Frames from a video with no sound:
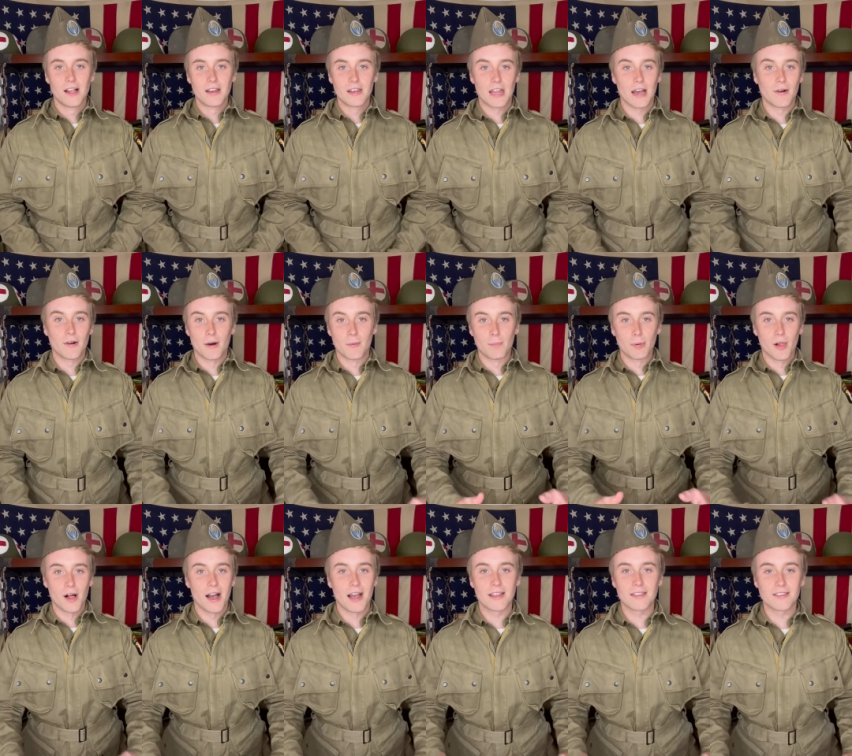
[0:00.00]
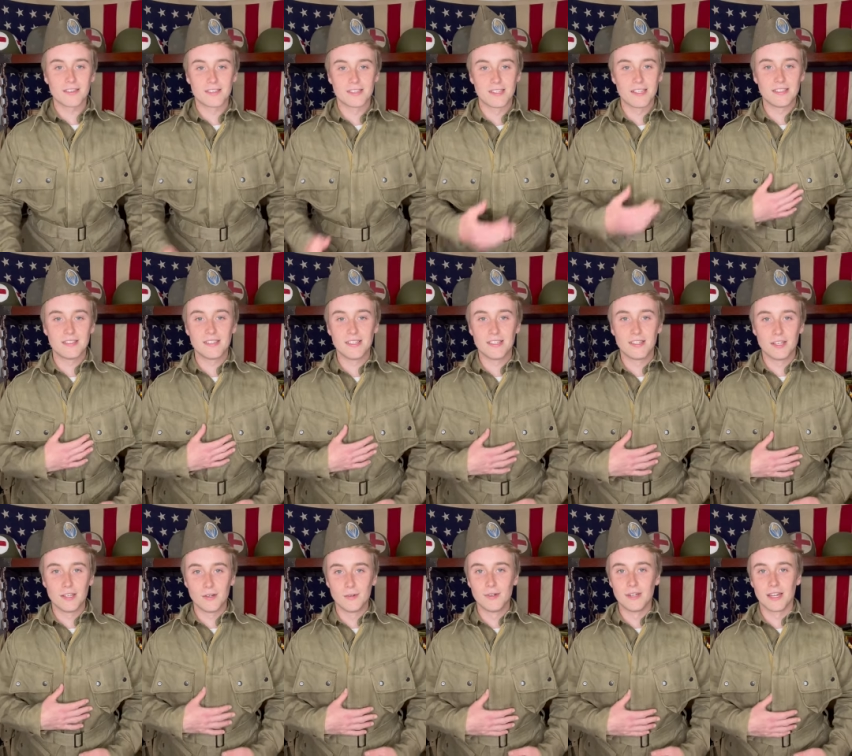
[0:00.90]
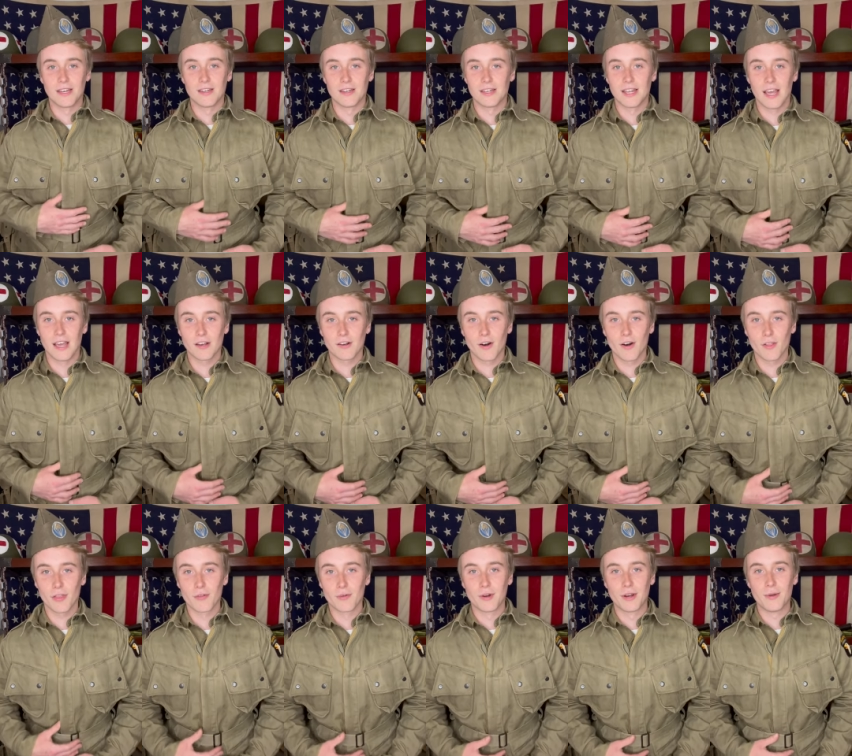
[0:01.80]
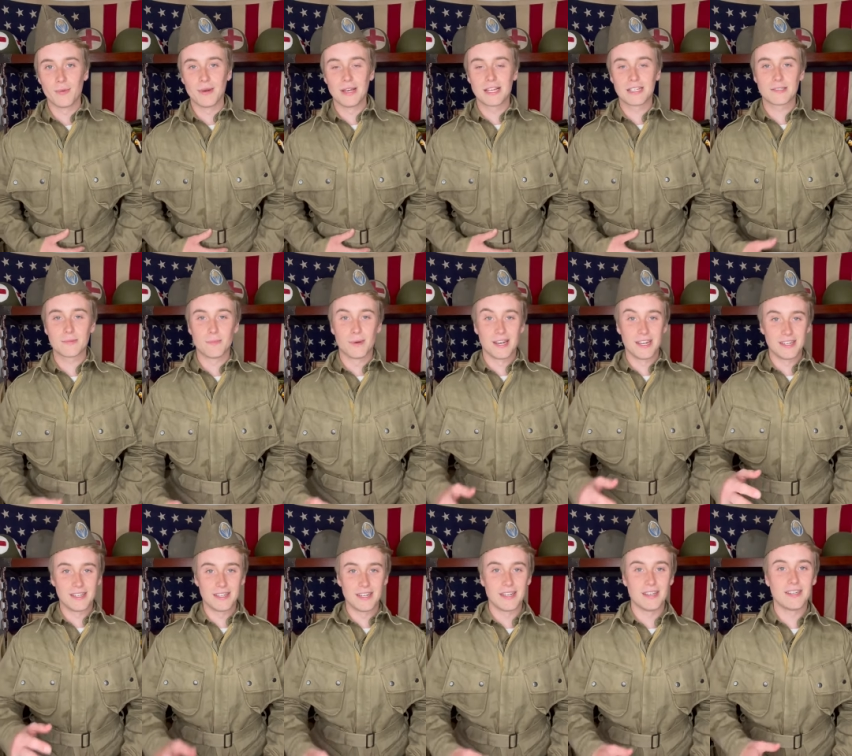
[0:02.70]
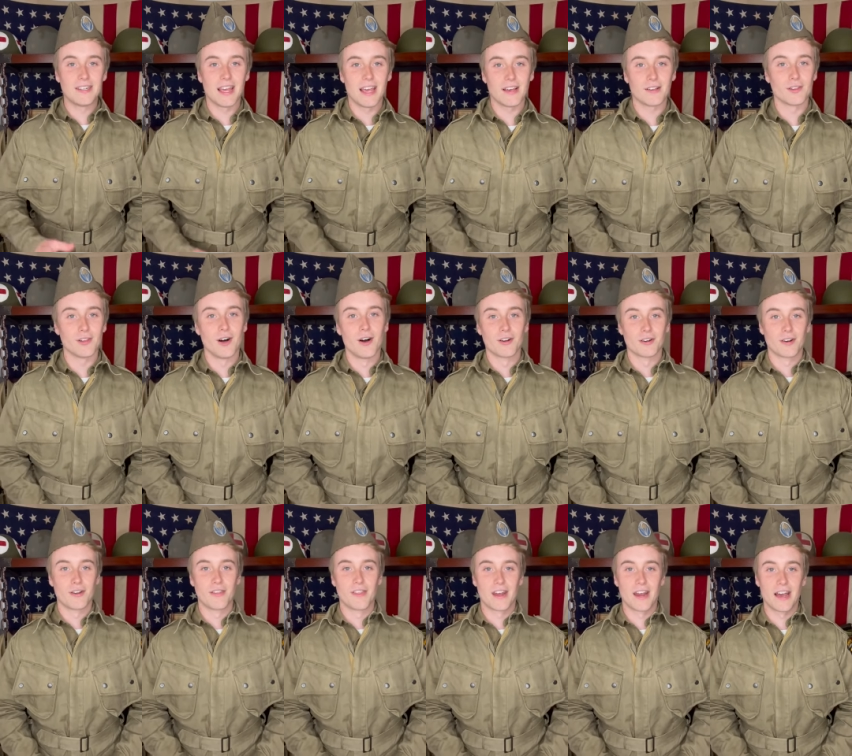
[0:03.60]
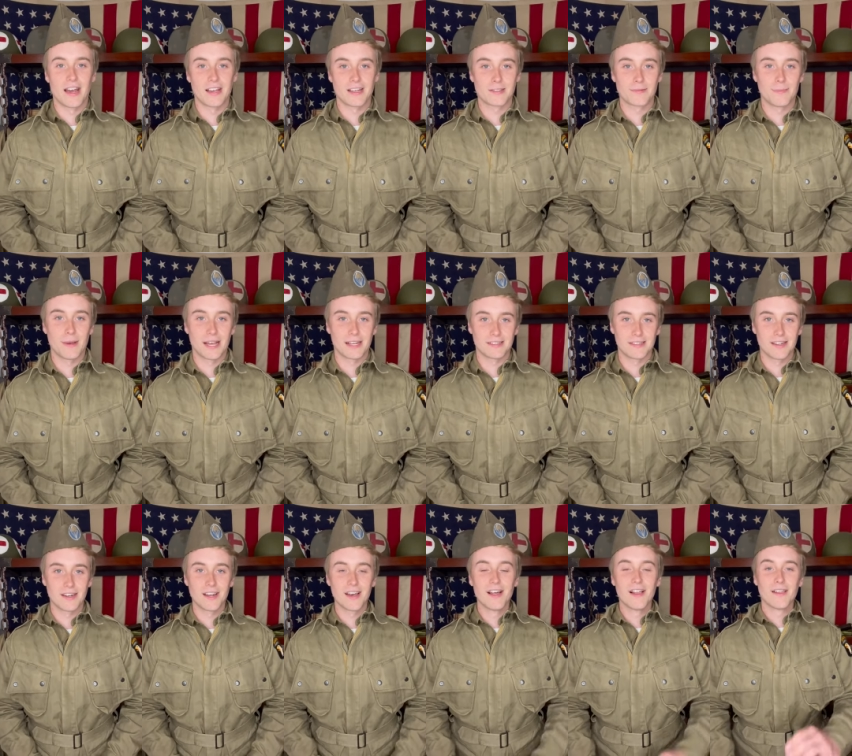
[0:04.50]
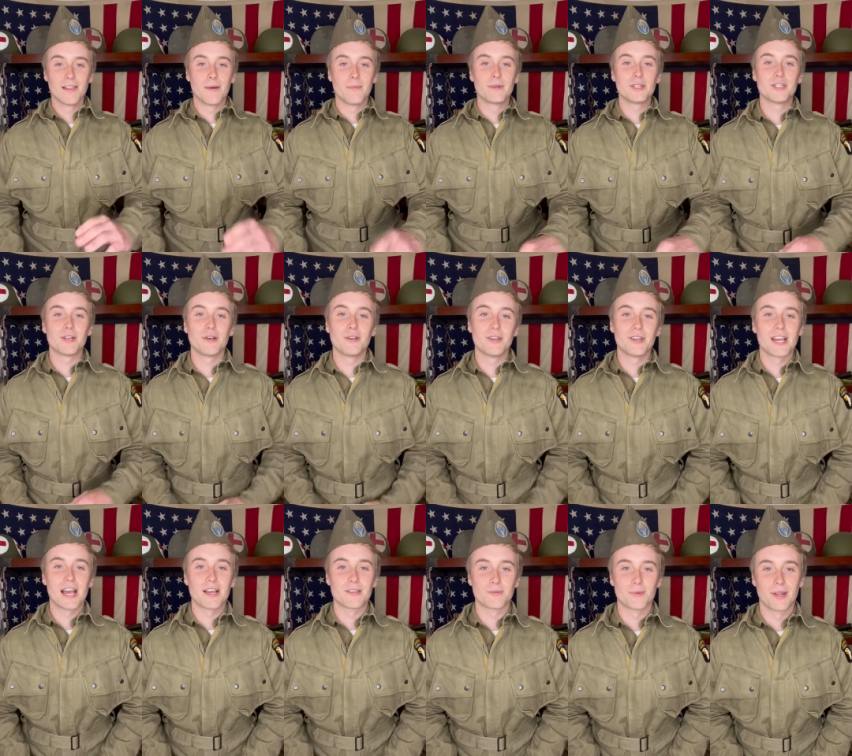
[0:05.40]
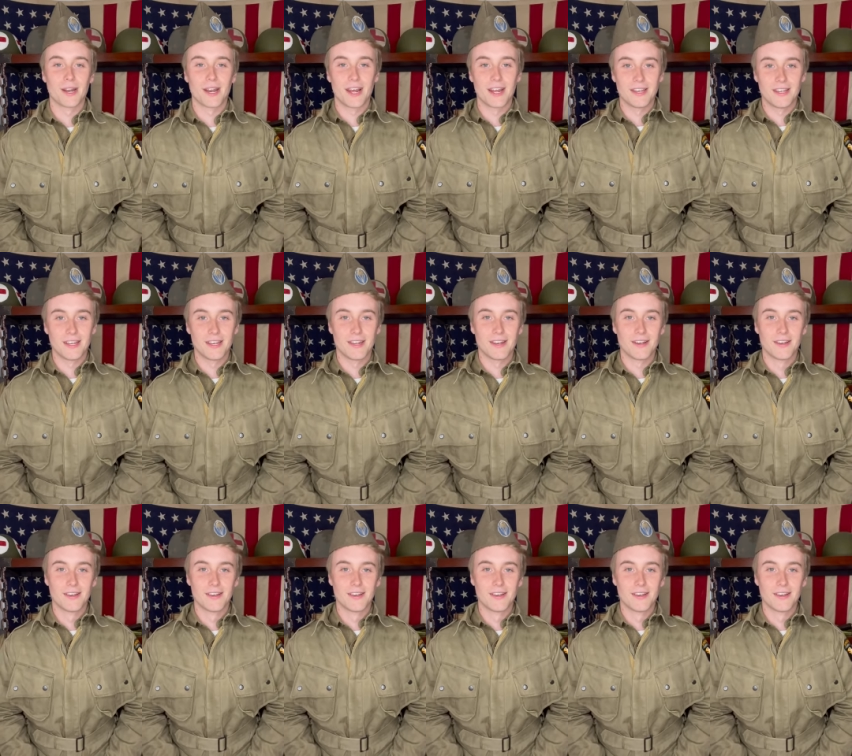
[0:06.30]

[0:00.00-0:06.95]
Now, applying the CC2 didn't take all three weeks, but it did take longer than I expected. Let me show you guys what I did.